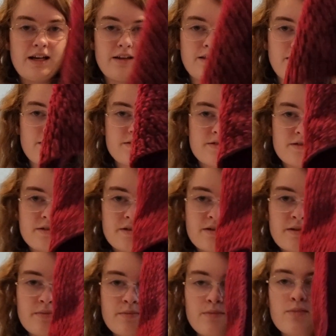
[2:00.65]
this
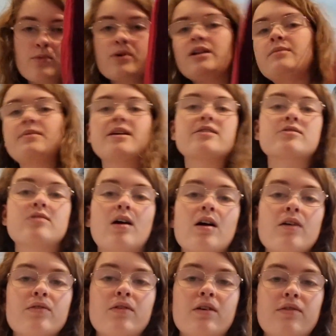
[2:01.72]
pretty big
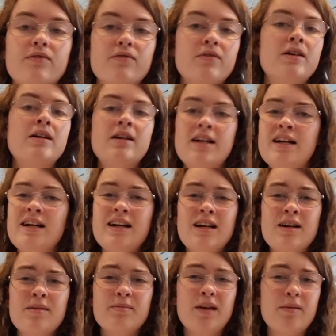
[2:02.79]
scarf of
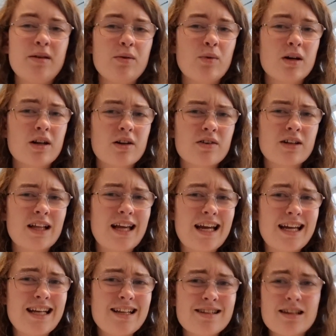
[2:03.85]
maybe
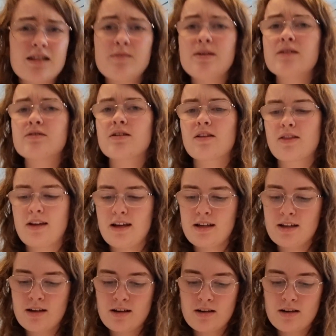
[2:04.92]
180 centimeters, I think.